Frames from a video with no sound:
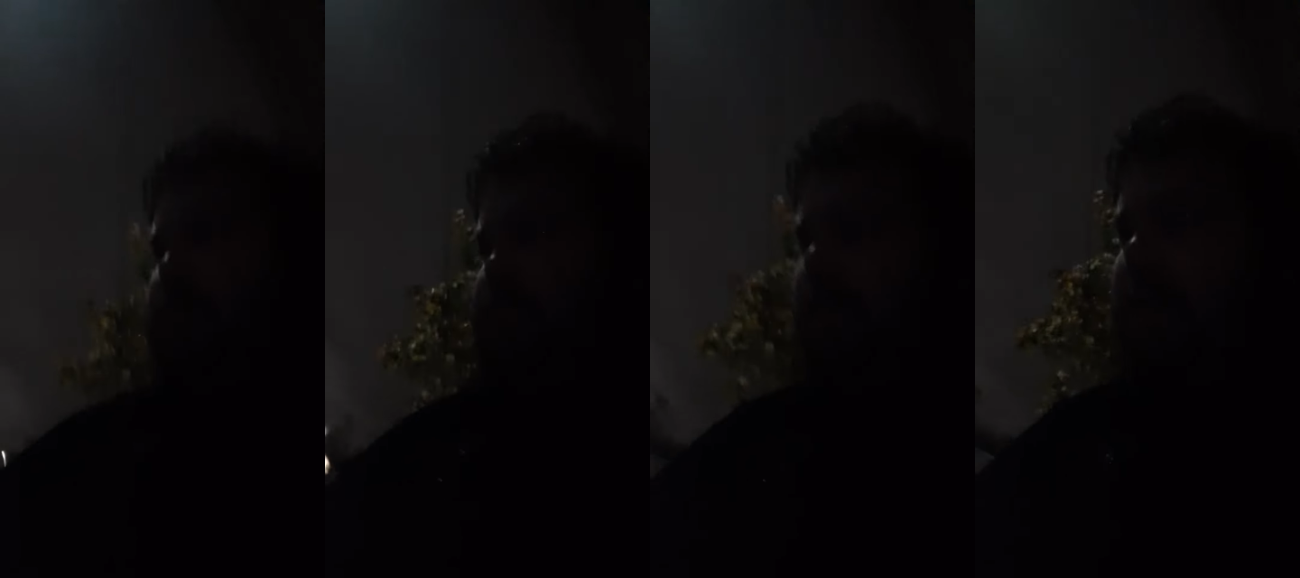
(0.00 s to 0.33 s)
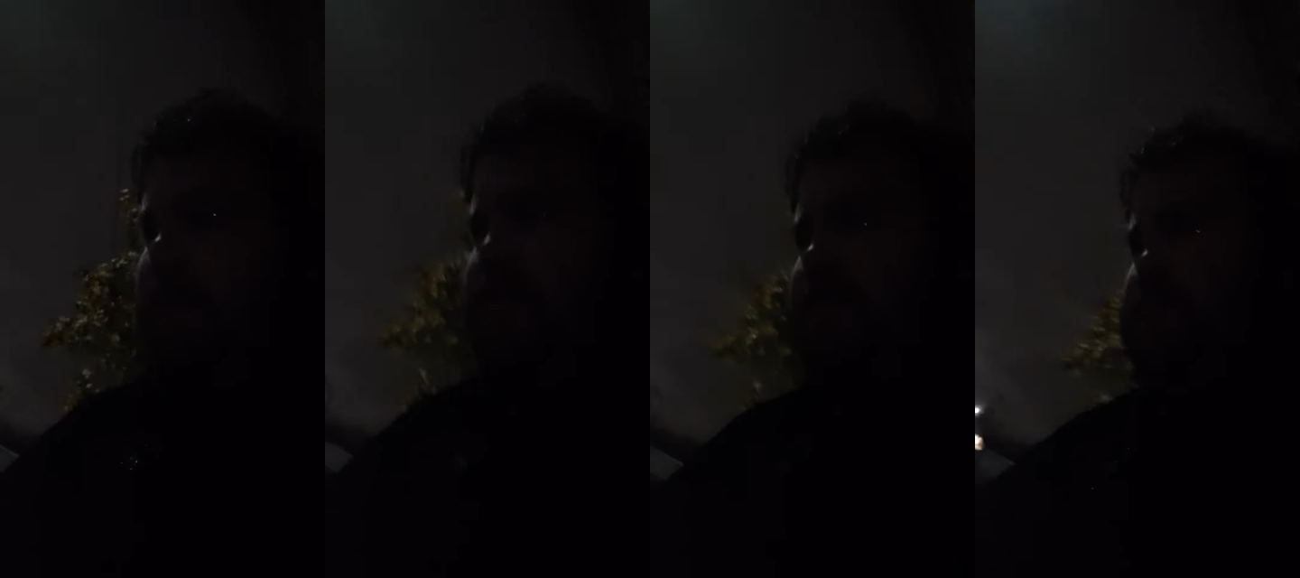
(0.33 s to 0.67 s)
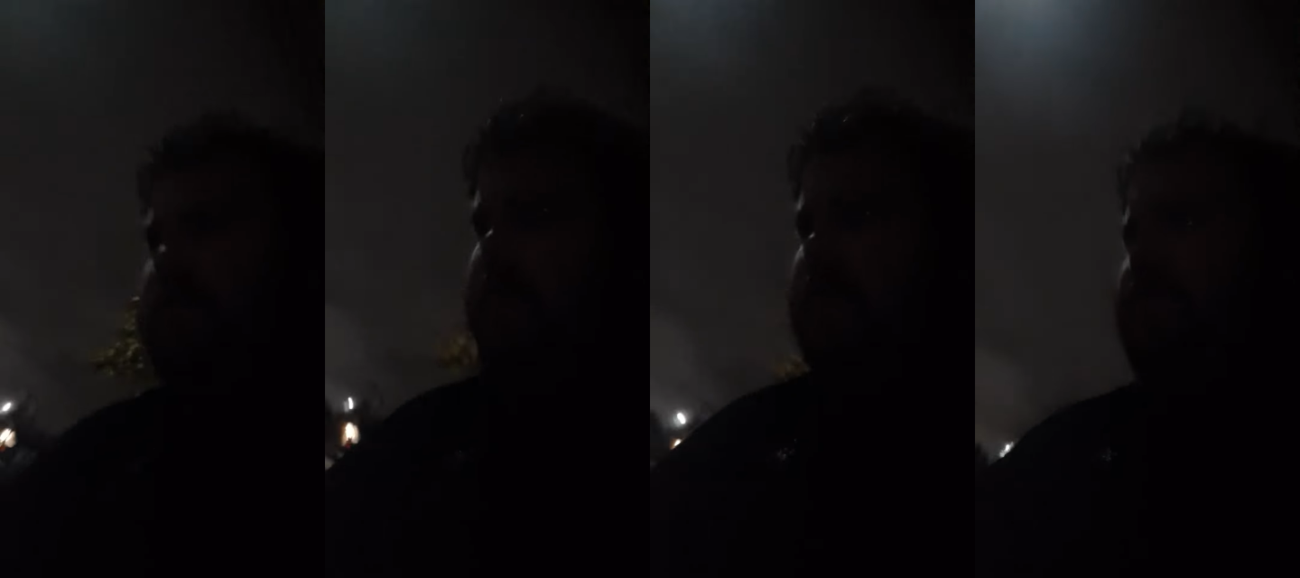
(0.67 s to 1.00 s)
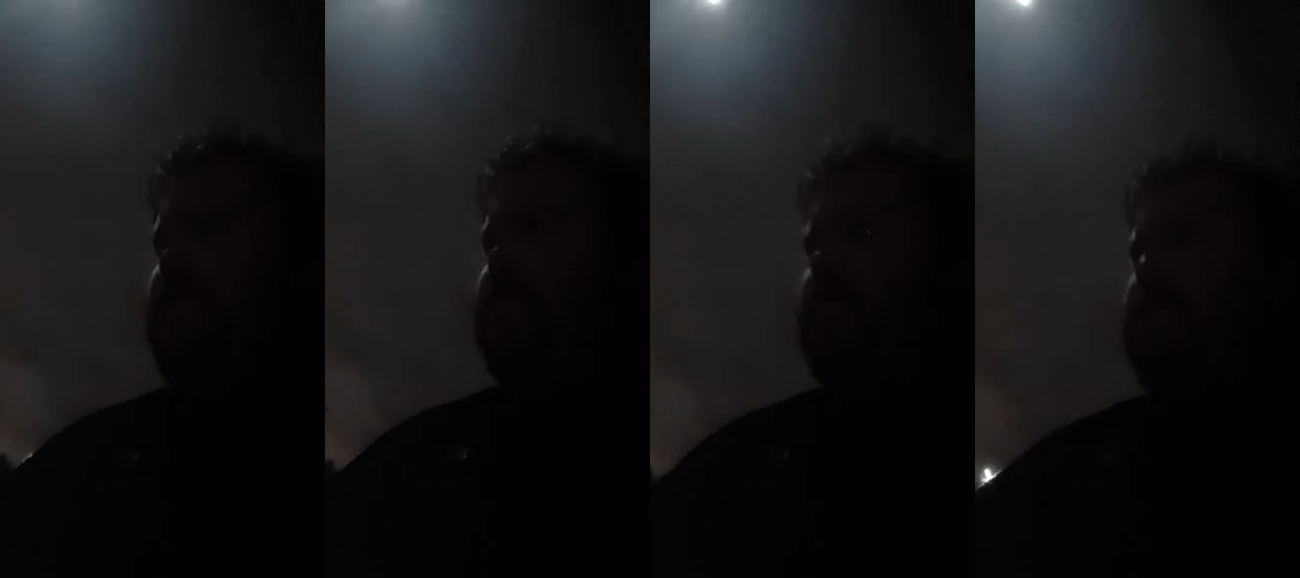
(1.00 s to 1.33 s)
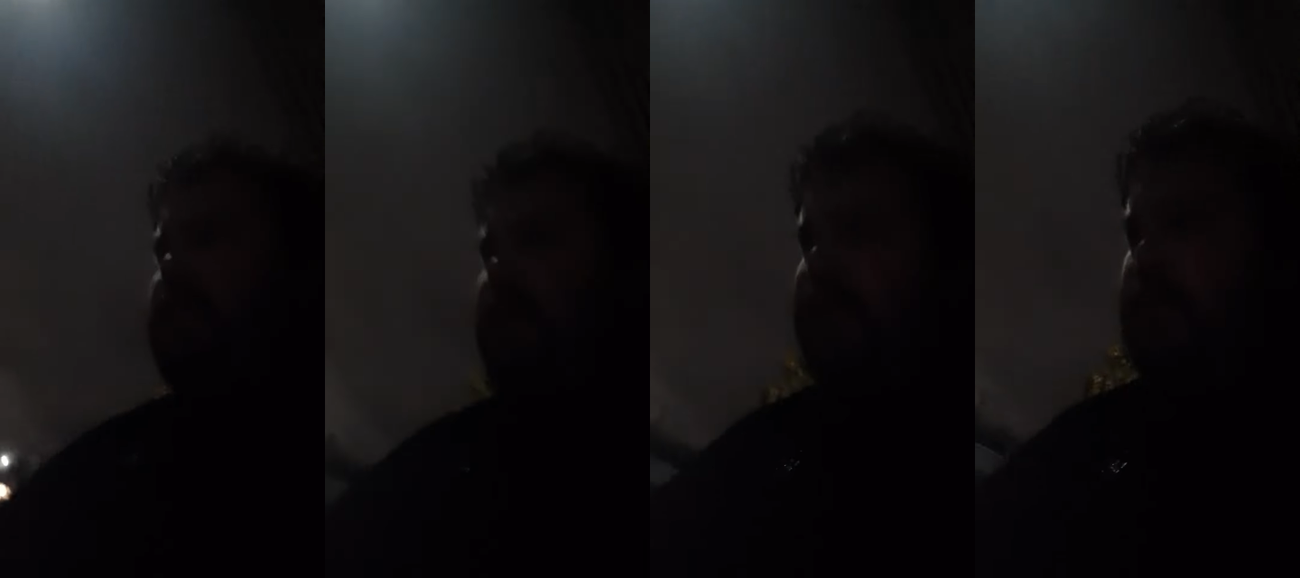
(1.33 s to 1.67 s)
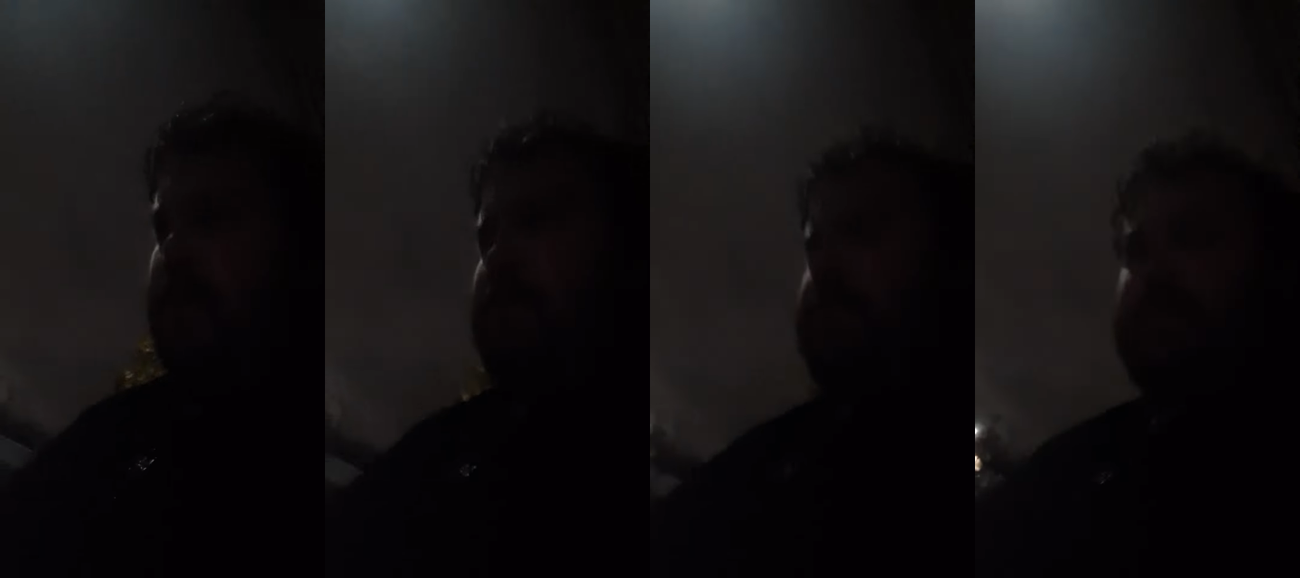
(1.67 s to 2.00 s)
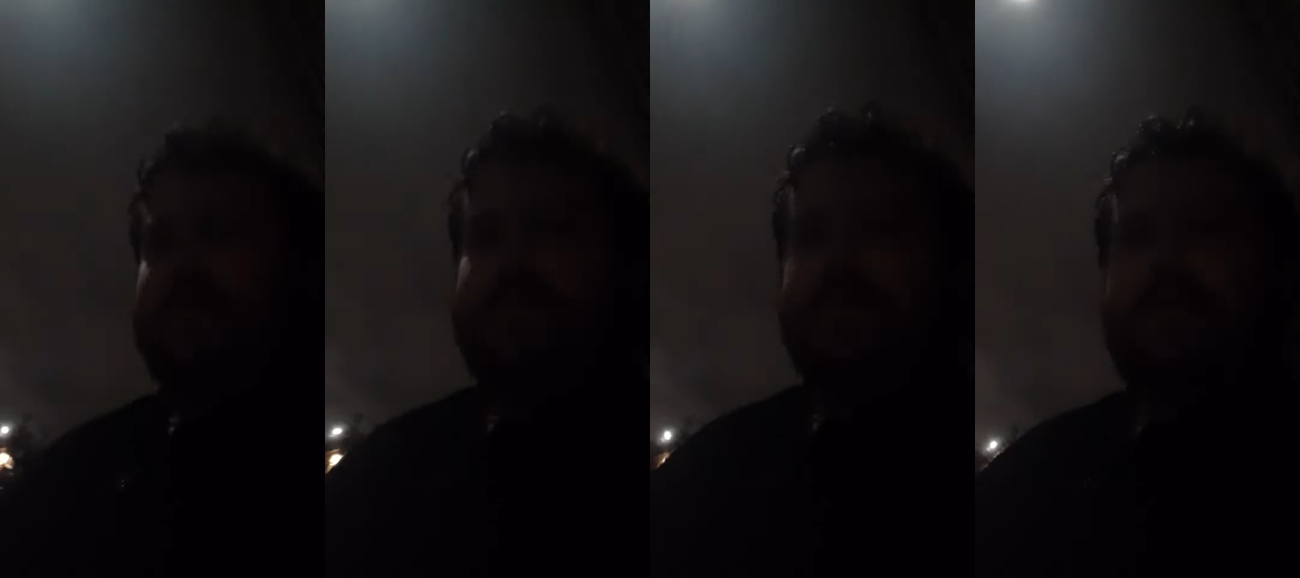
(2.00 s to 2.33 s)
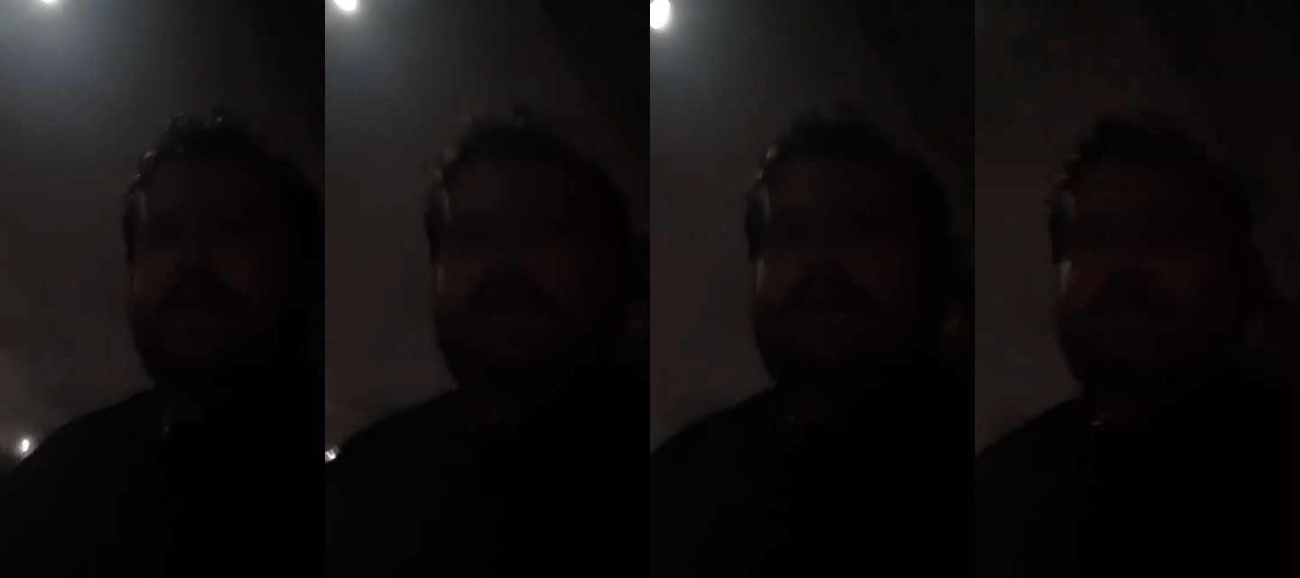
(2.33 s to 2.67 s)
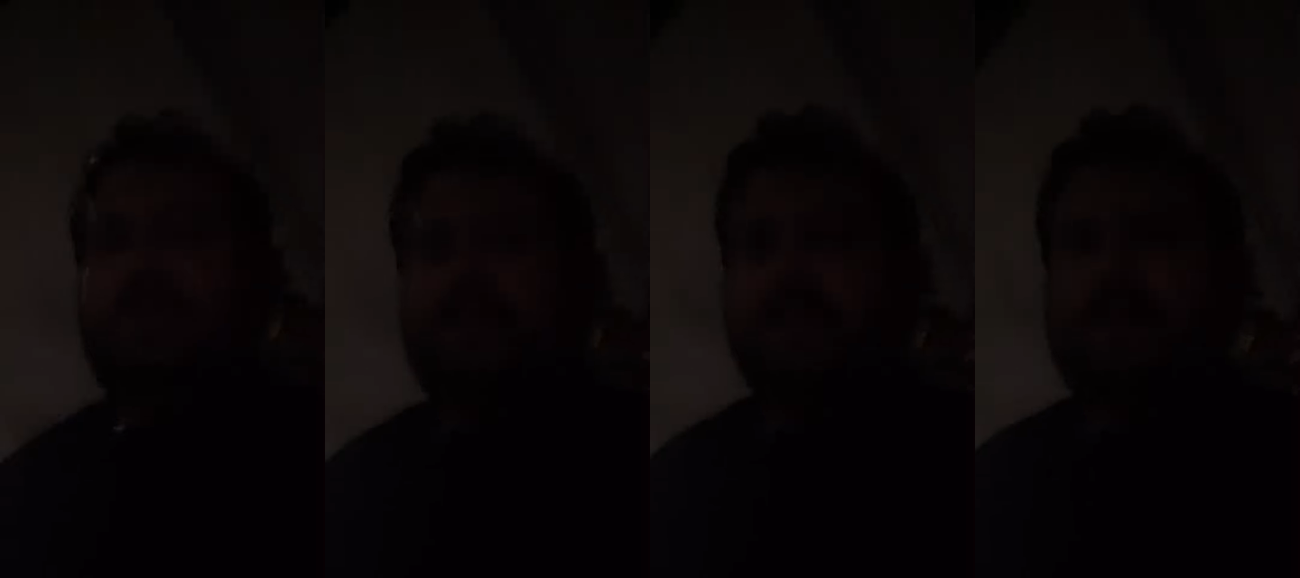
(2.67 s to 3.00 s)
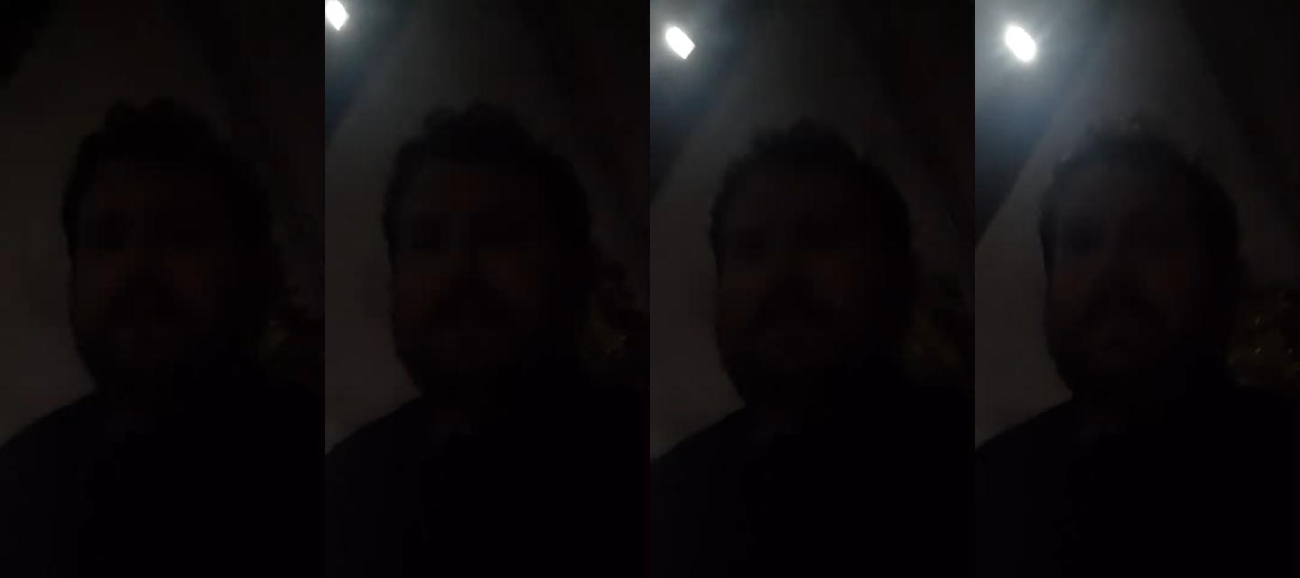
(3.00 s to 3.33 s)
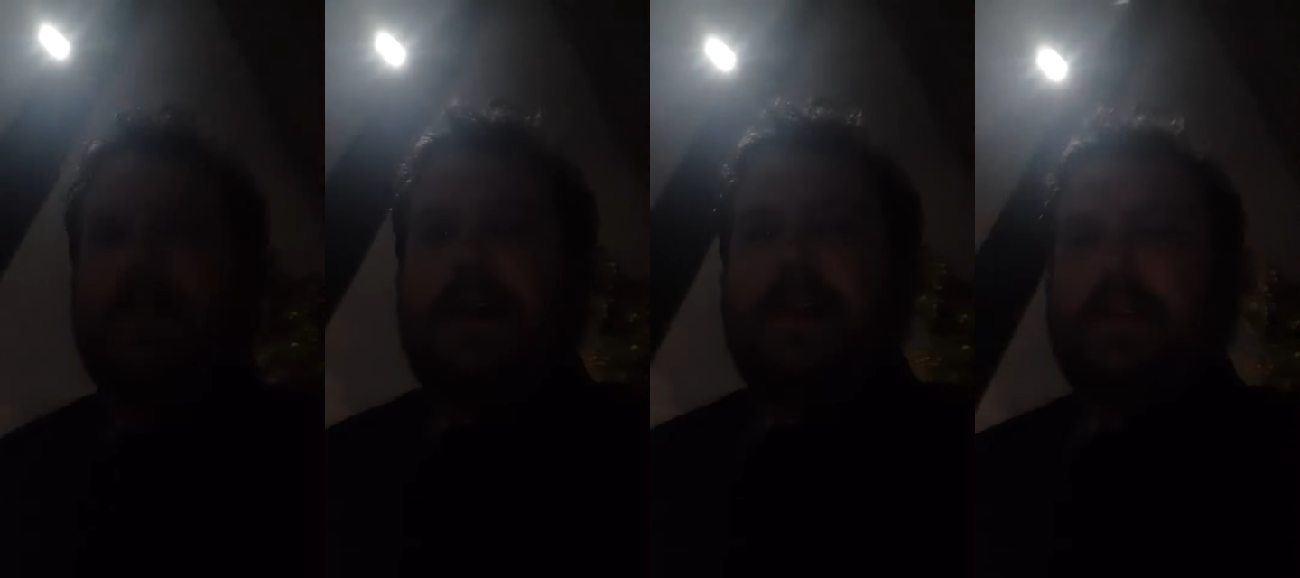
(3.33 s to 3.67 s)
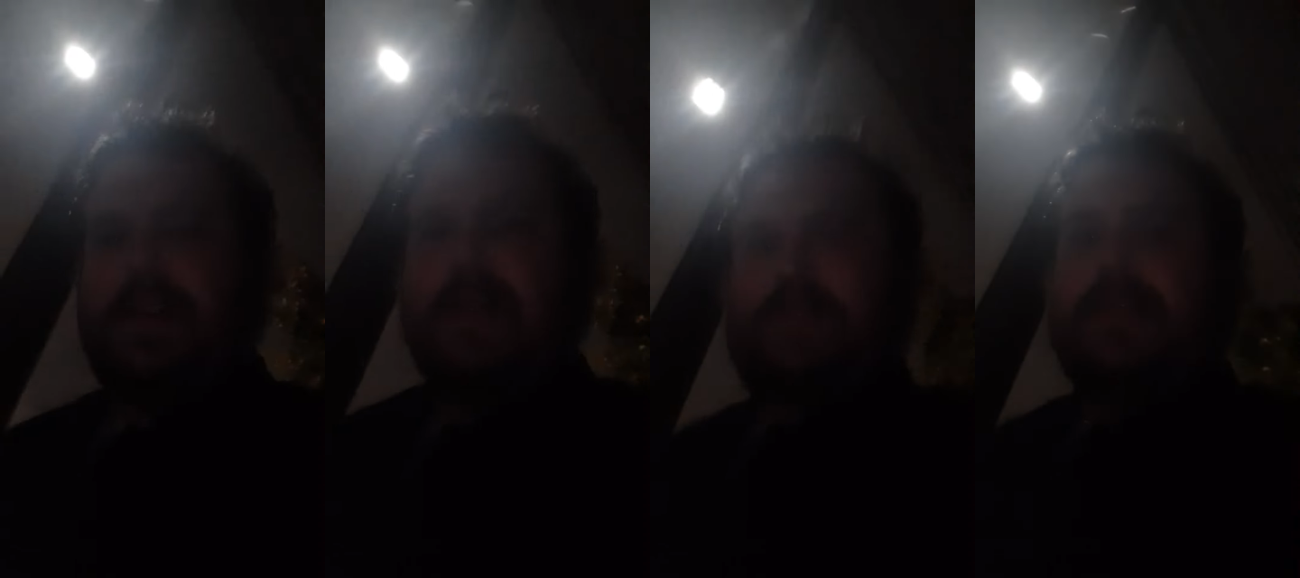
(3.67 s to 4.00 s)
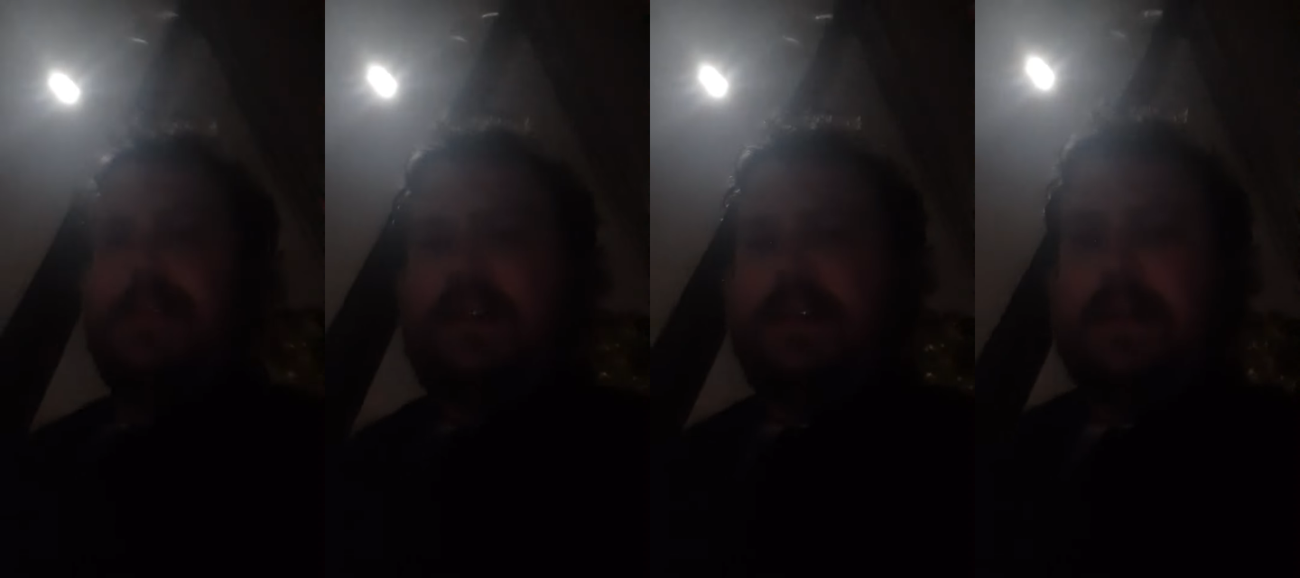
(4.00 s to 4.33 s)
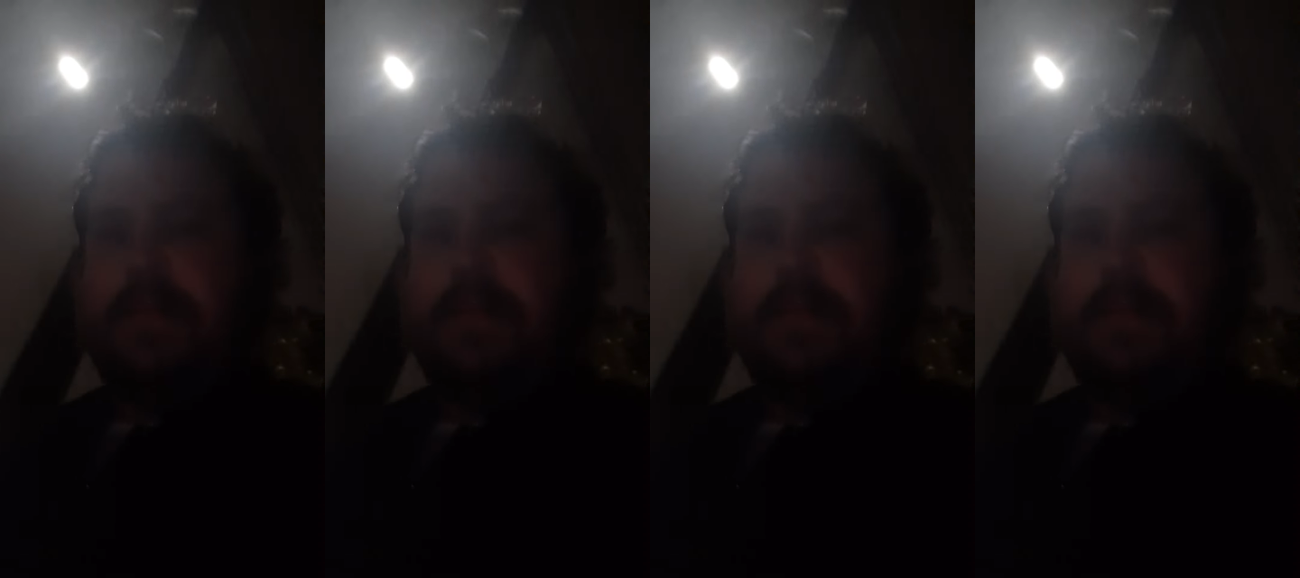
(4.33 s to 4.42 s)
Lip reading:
Nobody's mouth can be seen.